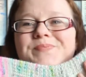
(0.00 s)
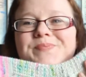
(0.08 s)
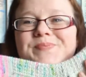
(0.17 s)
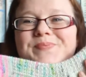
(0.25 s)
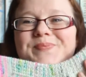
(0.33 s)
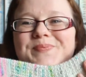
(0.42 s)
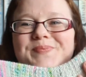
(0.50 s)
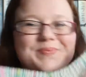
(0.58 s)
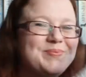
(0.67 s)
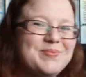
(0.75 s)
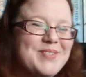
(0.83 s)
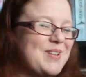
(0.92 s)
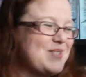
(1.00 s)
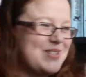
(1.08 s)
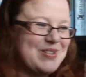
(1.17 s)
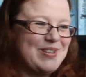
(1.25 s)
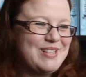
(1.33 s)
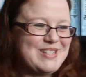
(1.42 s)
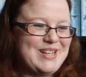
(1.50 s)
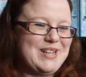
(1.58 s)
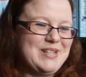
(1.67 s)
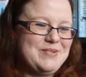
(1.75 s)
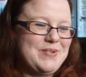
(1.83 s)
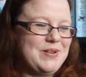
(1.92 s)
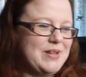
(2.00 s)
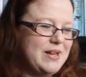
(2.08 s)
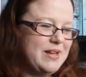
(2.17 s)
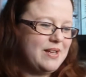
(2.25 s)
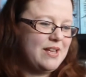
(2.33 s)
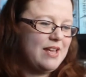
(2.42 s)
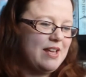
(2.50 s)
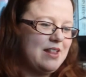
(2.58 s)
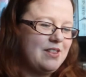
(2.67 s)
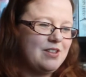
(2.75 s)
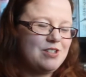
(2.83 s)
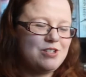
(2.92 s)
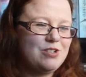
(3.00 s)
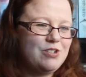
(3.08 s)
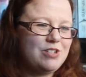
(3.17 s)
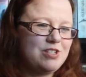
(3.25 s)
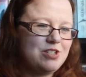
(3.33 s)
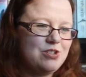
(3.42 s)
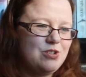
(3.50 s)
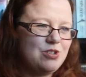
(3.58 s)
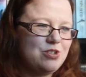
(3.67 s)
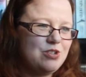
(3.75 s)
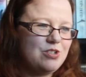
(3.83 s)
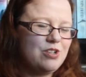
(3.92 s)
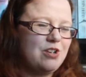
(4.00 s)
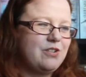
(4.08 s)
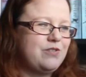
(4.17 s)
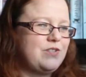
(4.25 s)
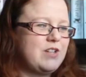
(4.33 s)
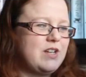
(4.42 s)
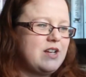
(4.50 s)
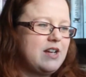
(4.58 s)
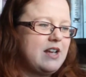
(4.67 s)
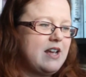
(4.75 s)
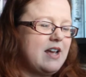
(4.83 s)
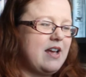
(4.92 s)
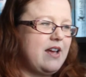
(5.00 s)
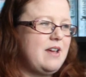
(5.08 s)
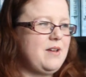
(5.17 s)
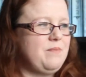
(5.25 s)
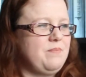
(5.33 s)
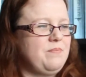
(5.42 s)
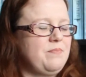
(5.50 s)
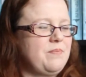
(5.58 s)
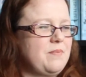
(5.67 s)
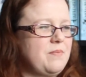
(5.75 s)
I'm so excited about that. So soft. Yeah,